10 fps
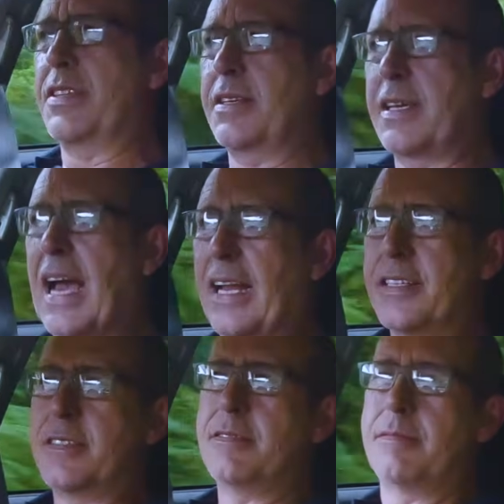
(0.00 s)
to the
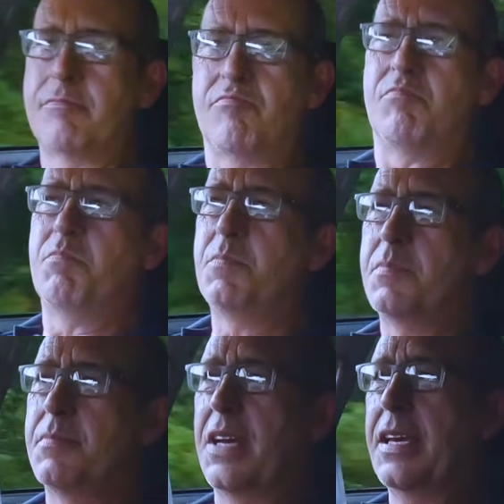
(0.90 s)
gallon.
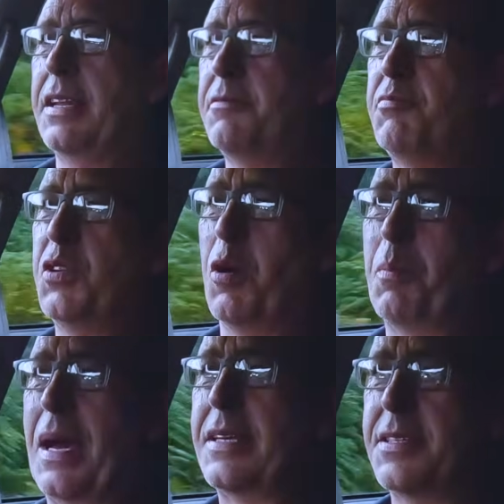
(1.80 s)
Again,
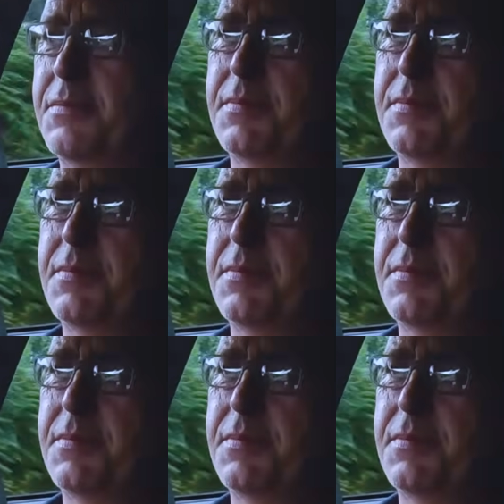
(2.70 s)
not bad.